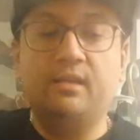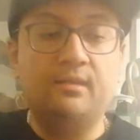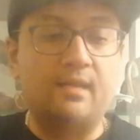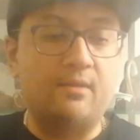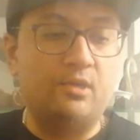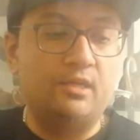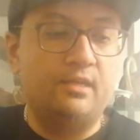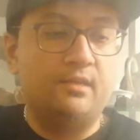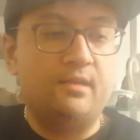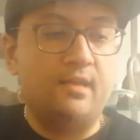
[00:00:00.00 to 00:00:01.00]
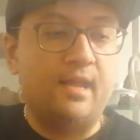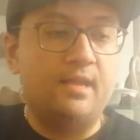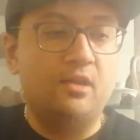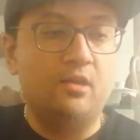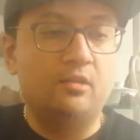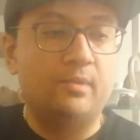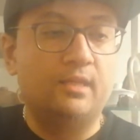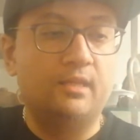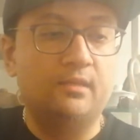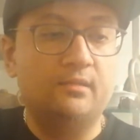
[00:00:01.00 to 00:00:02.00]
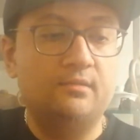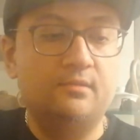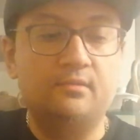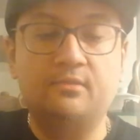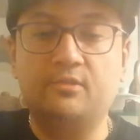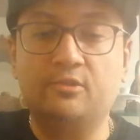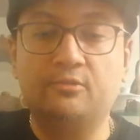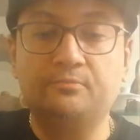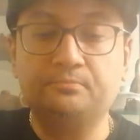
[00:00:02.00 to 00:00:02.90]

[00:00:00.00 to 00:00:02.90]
in Taiwan and on the mainland. So